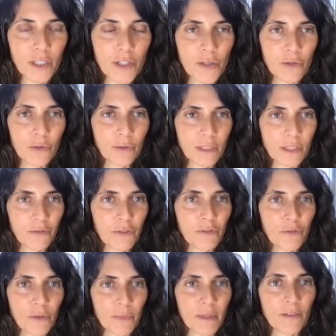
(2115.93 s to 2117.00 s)
so
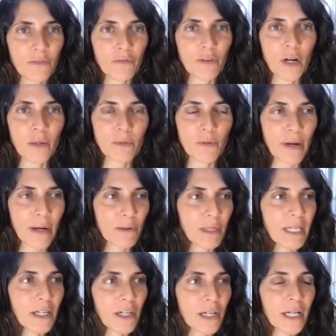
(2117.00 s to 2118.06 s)
different from the farm around
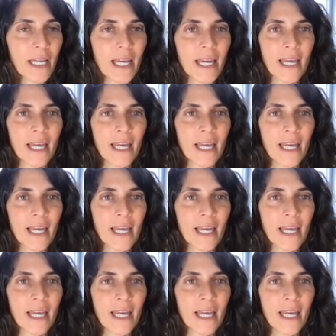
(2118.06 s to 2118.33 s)
here,